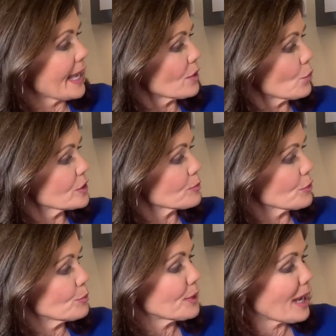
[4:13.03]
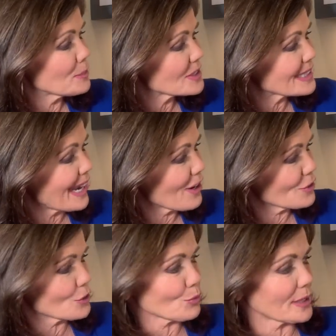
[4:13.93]
Anna whispered, but I'm
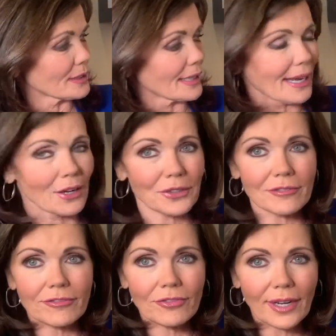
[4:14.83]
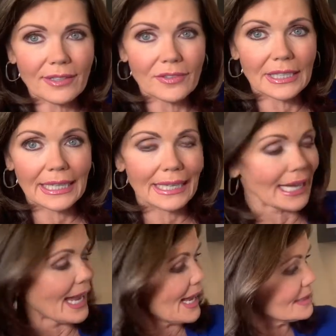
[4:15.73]
scared to read aloud in front of the
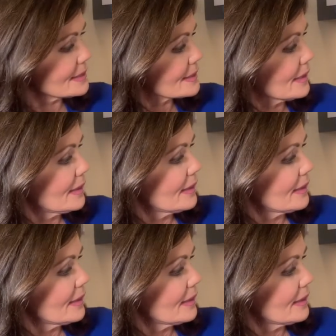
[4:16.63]
class.